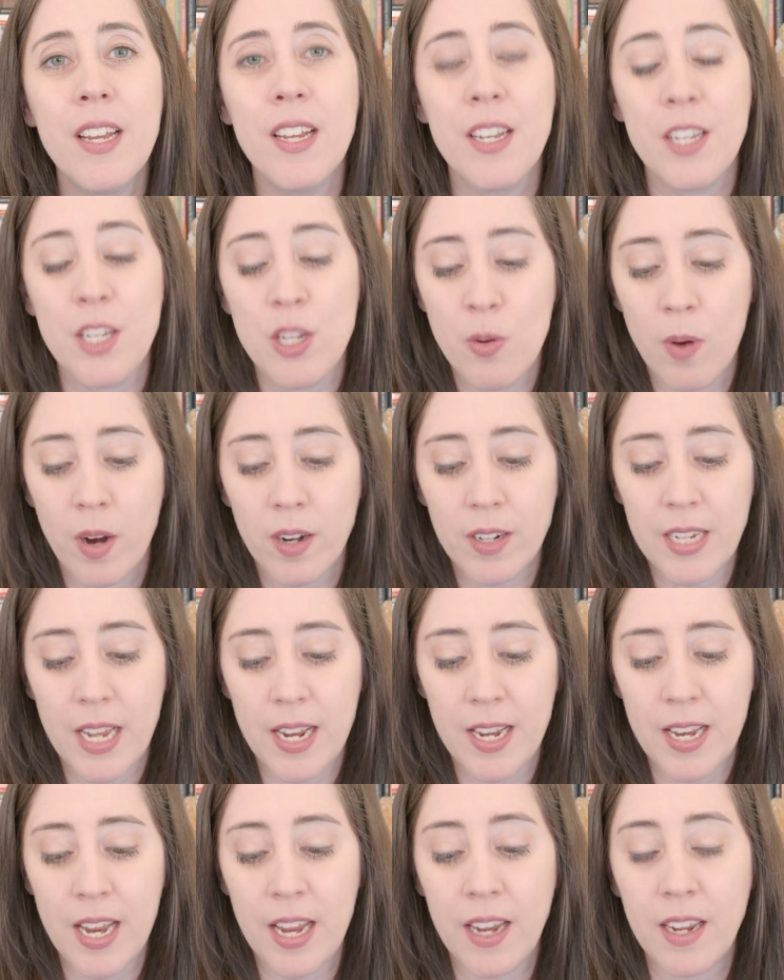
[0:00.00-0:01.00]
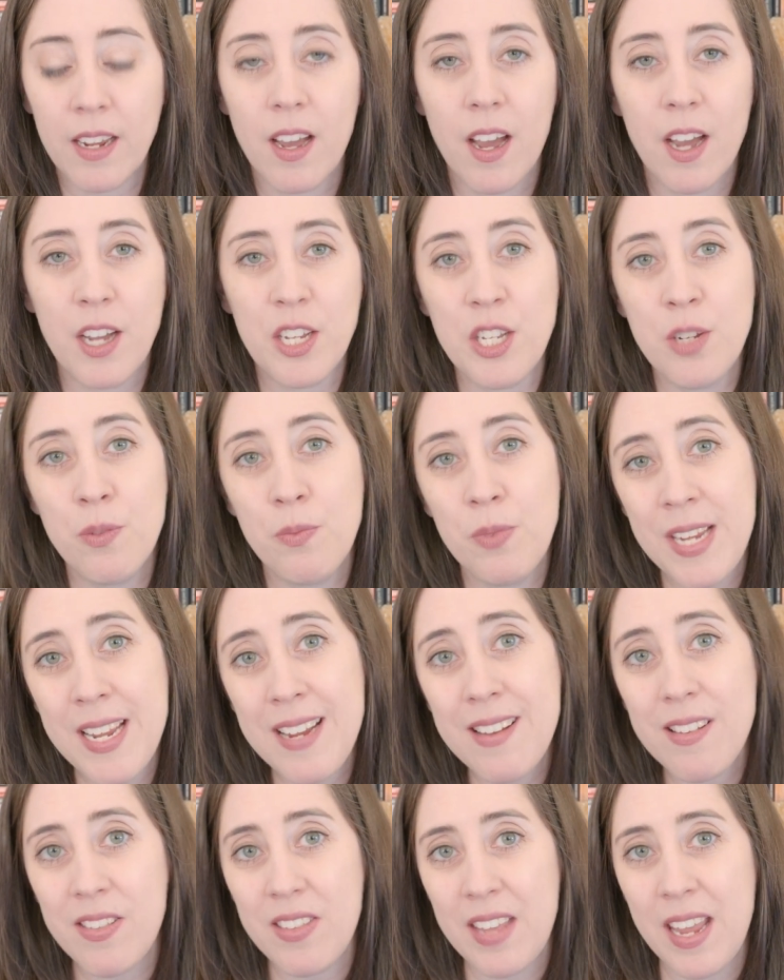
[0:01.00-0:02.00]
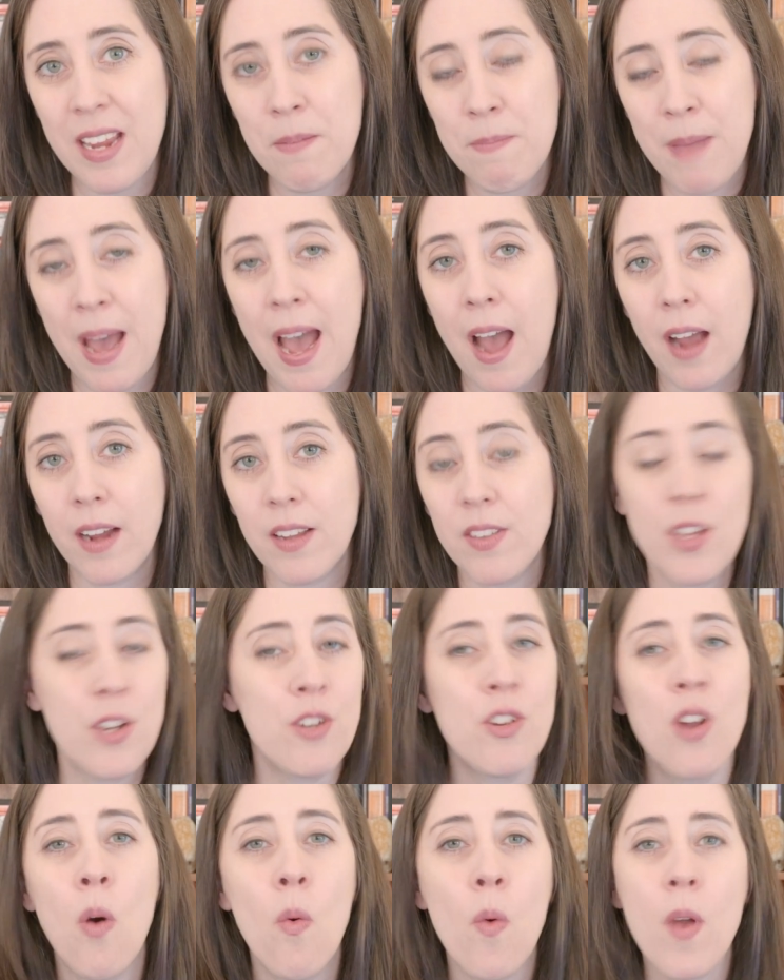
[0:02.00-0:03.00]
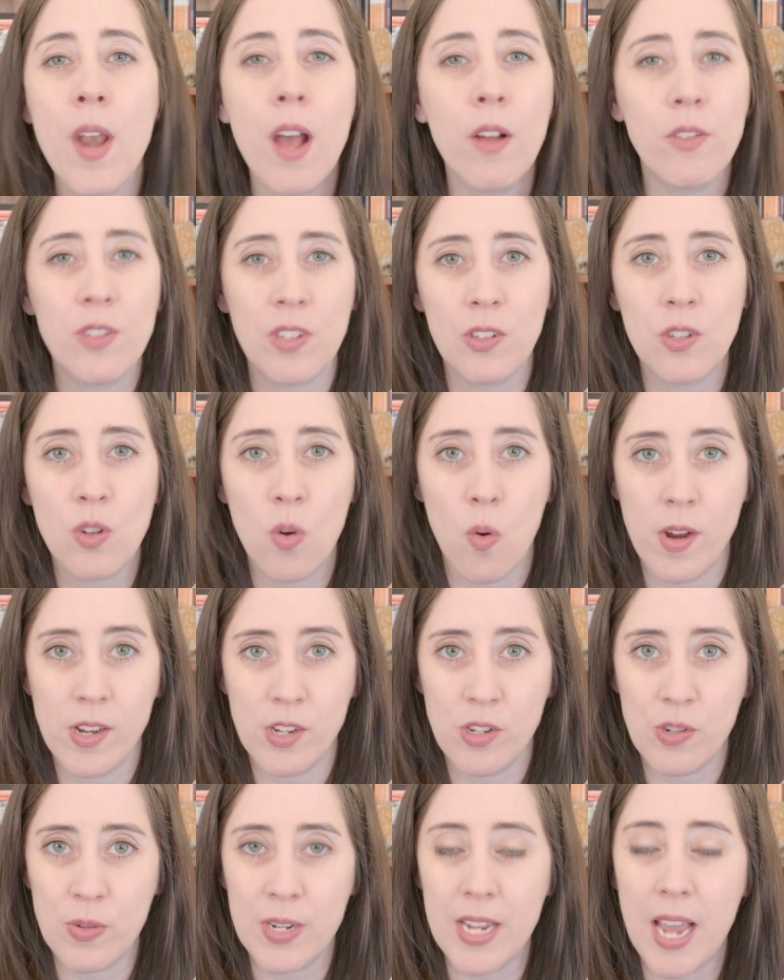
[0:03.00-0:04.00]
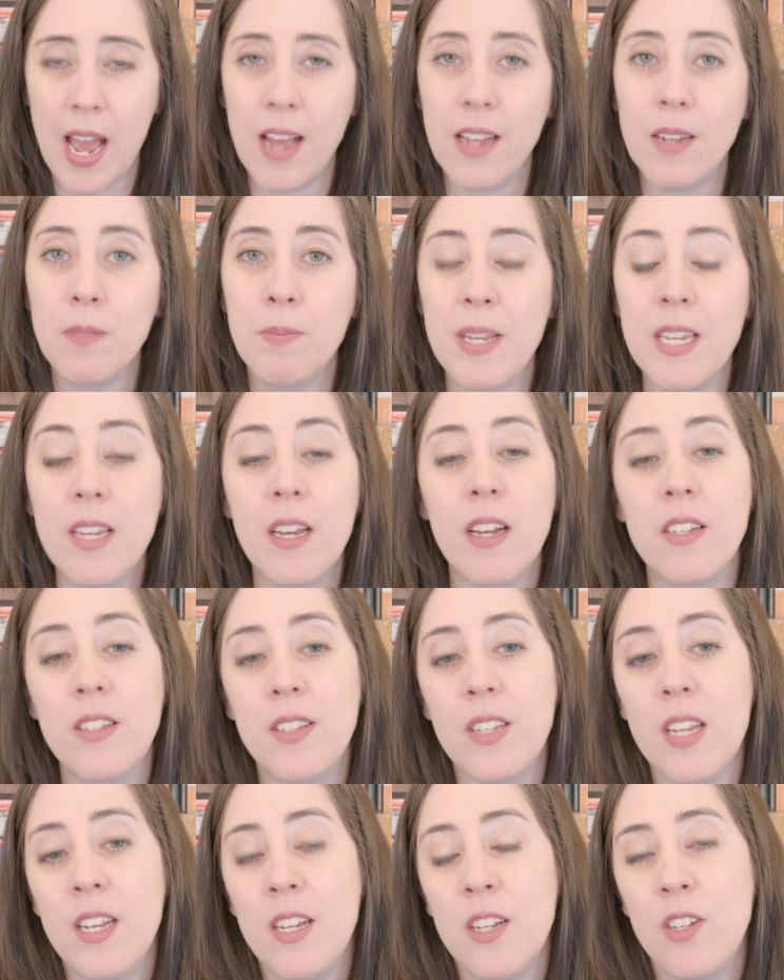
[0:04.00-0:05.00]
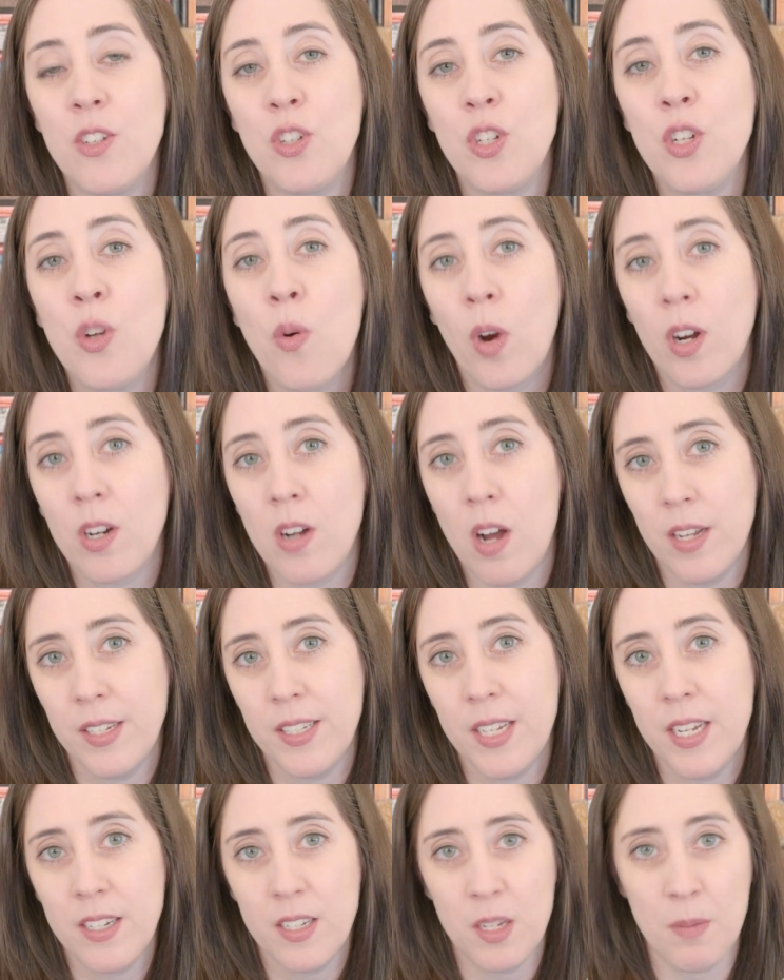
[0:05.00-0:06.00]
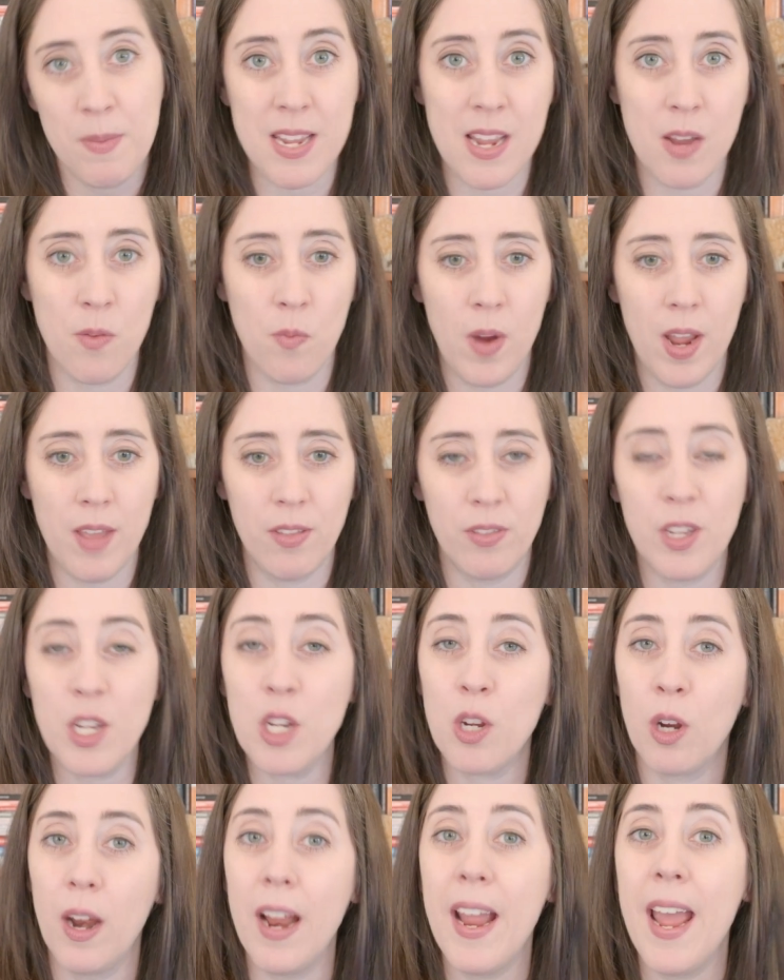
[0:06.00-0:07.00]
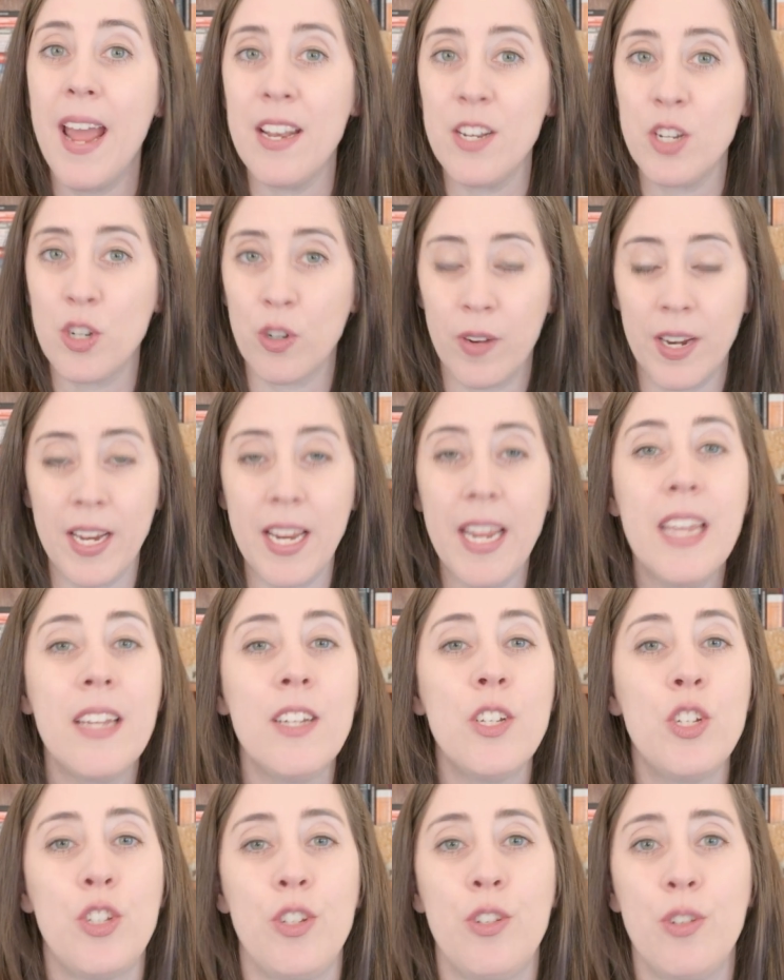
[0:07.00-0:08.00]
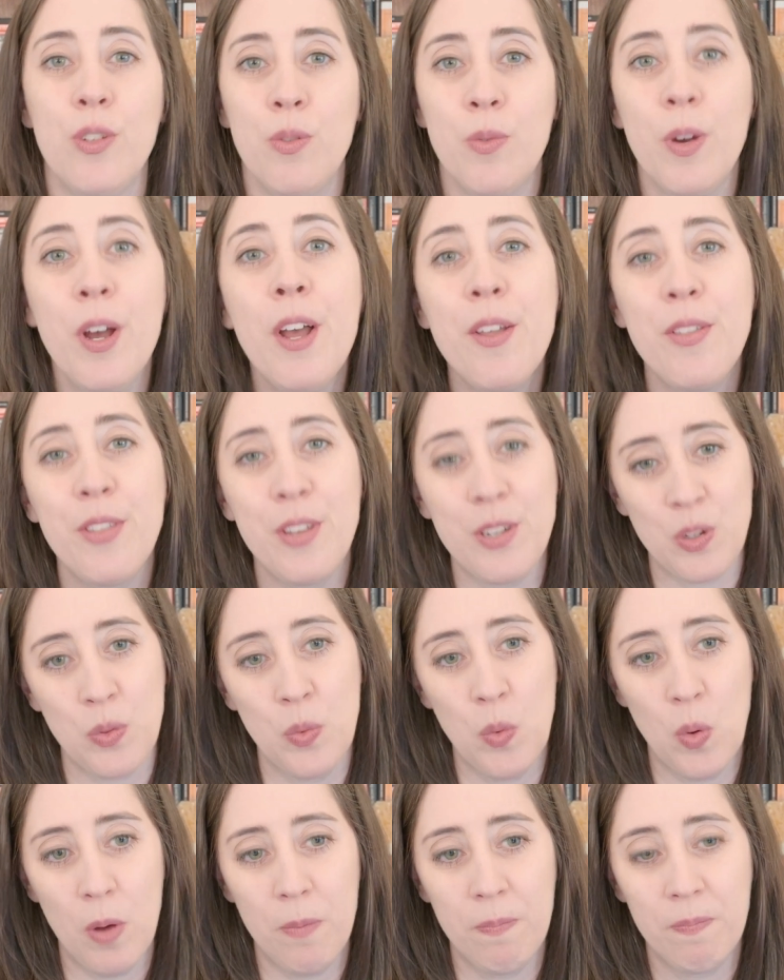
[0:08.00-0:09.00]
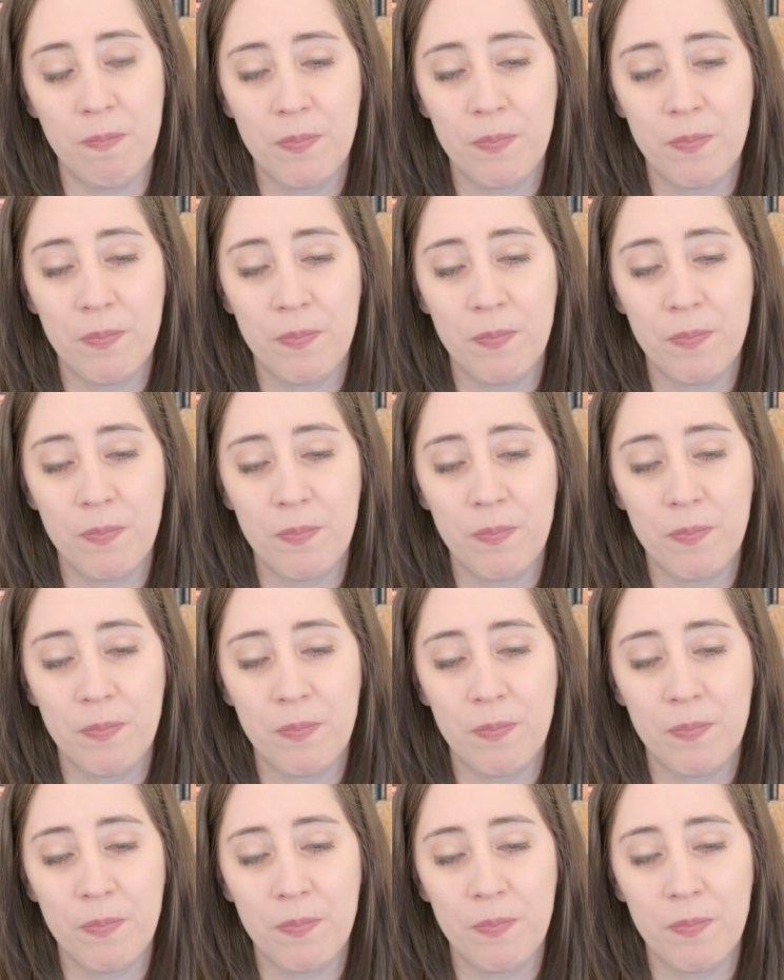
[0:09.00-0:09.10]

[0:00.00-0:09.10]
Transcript: You are getting a unique thing back that no one else is going to get because it is your content to begin with that you're entering into the tool.